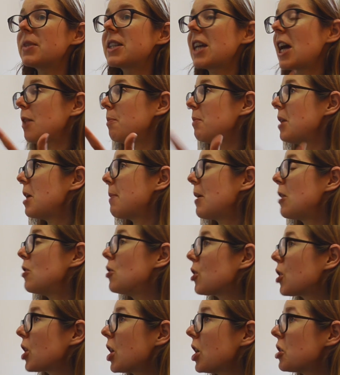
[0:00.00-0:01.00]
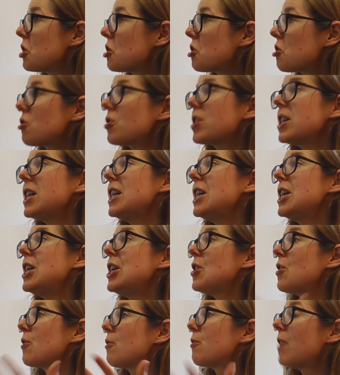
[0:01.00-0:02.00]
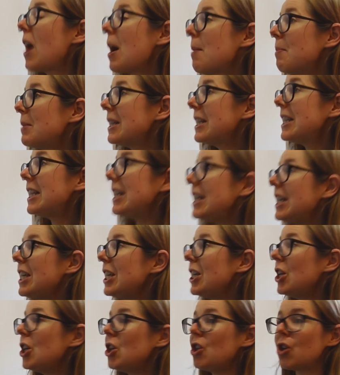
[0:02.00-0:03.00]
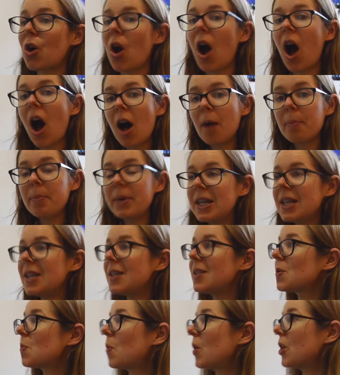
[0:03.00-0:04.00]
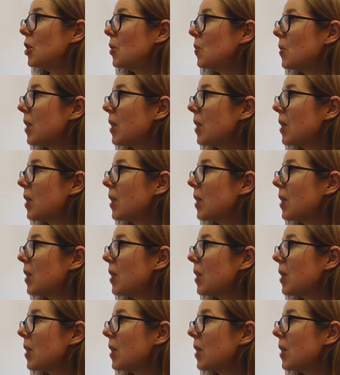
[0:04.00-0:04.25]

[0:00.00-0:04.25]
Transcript: tell me about your country, your family, your hobbies, what you